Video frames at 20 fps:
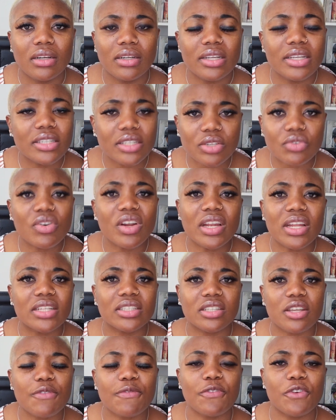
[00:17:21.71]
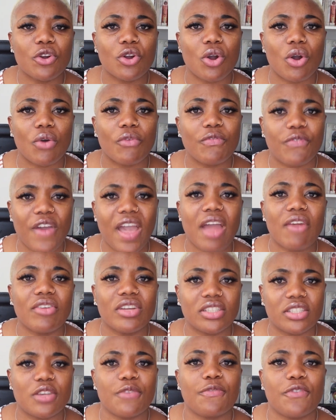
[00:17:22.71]
It's really difficult,
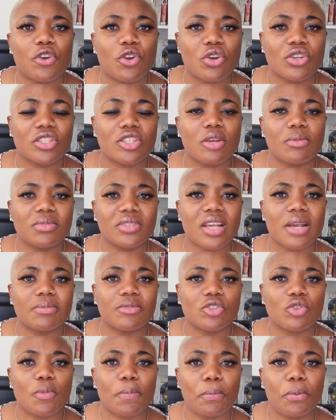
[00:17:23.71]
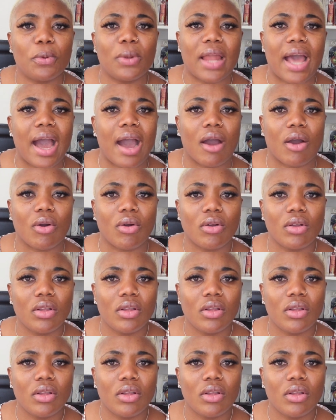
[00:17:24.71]
very difficult sometimes to pull out.